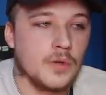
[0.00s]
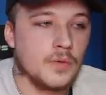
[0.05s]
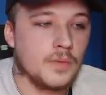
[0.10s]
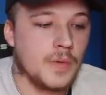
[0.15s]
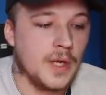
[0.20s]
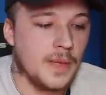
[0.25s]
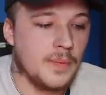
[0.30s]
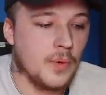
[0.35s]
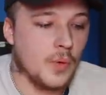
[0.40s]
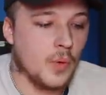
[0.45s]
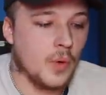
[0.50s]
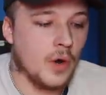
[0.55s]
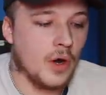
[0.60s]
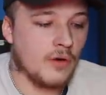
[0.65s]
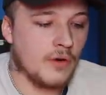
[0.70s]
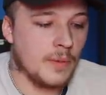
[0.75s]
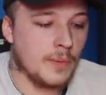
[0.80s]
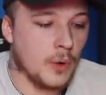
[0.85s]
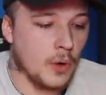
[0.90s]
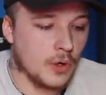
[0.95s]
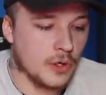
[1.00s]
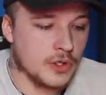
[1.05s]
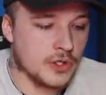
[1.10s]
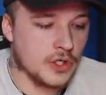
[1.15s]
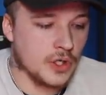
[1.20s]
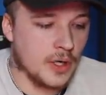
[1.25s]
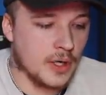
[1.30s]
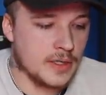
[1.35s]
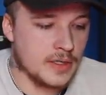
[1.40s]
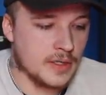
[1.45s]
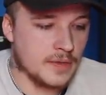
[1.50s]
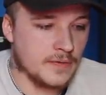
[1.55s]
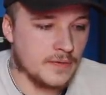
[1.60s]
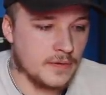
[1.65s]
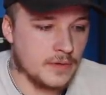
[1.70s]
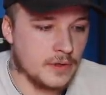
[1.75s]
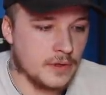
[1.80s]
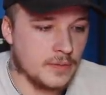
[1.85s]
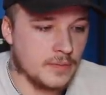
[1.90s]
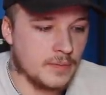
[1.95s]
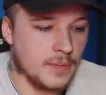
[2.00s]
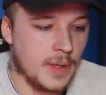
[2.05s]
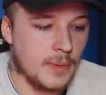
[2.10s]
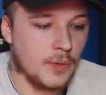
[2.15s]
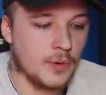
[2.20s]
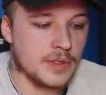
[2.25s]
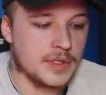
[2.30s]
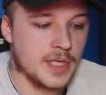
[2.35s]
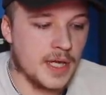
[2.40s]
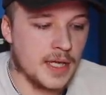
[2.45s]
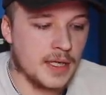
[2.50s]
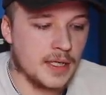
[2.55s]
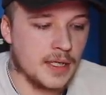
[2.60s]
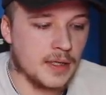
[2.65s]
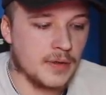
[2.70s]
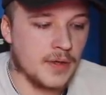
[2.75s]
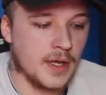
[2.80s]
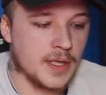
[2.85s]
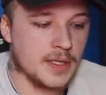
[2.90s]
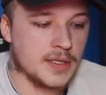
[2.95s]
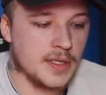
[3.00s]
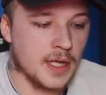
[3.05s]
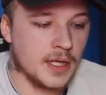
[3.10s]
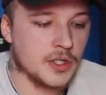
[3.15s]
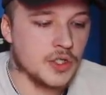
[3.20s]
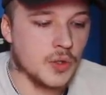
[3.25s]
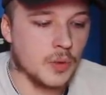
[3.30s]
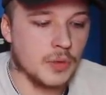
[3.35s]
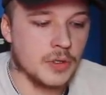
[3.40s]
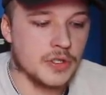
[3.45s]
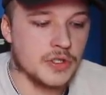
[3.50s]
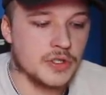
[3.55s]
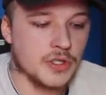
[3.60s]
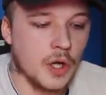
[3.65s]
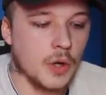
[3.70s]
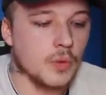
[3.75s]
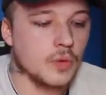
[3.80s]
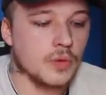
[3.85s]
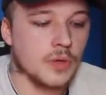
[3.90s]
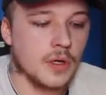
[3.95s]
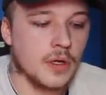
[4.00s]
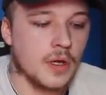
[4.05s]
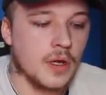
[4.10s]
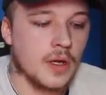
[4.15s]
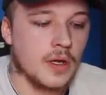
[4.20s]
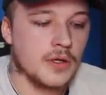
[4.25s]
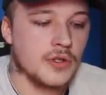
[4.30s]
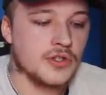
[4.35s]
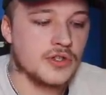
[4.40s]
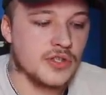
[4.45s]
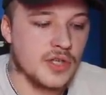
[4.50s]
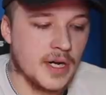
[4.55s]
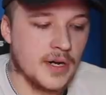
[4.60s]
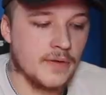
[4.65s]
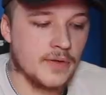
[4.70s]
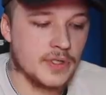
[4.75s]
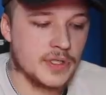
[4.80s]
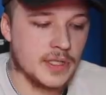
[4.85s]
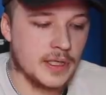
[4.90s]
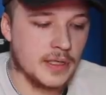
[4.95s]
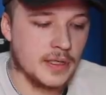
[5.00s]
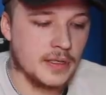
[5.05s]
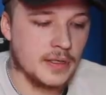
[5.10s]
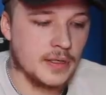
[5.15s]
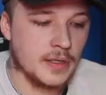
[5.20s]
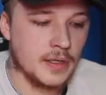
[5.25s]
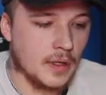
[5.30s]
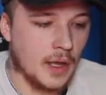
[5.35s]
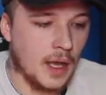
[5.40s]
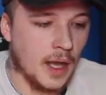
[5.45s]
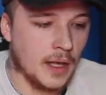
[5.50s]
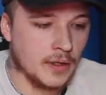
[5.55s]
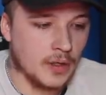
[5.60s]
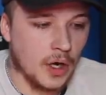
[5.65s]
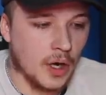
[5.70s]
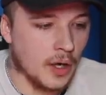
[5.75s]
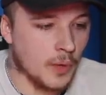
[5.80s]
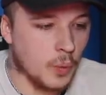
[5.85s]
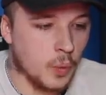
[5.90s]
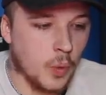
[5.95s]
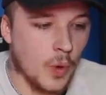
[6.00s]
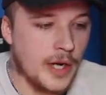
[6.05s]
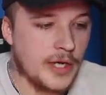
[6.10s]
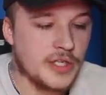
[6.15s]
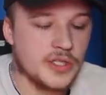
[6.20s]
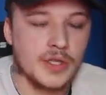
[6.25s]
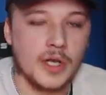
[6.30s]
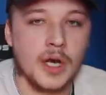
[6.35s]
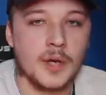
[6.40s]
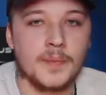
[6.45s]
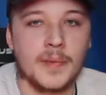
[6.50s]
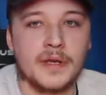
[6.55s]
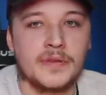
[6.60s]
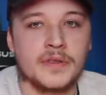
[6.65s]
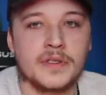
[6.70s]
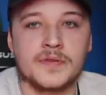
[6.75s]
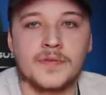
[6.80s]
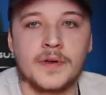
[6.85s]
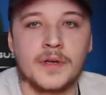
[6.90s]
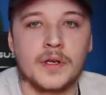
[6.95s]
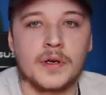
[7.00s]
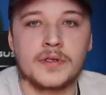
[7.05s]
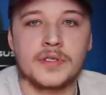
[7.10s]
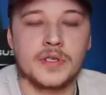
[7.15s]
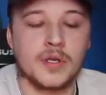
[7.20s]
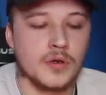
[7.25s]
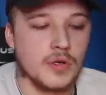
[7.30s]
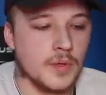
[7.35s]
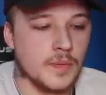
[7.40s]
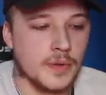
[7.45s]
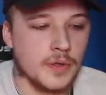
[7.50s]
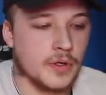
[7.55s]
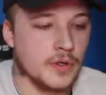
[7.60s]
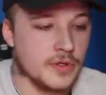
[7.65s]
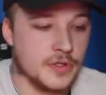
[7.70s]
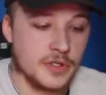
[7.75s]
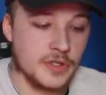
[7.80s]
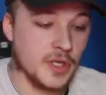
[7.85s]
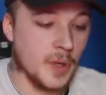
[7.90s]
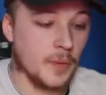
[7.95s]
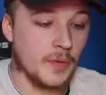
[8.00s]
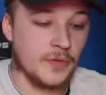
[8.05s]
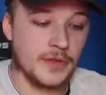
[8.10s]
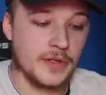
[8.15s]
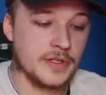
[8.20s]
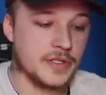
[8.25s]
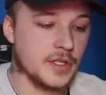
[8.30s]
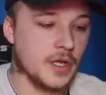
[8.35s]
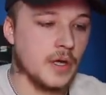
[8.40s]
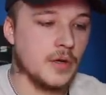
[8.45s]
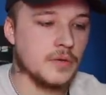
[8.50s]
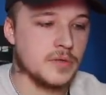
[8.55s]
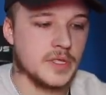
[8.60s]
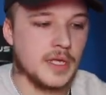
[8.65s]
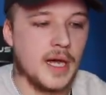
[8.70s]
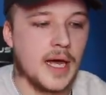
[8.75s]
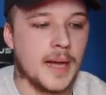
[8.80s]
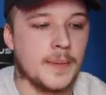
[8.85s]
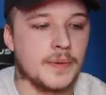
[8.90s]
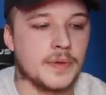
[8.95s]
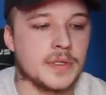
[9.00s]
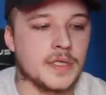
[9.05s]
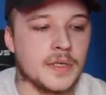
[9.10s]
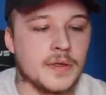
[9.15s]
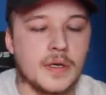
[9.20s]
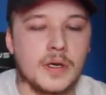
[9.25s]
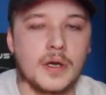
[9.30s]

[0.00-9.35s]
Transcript: People are apologising for them. People are taking their sexual assault seriously. And I wish that I'd made this video sooner because some of these girls, it happened in the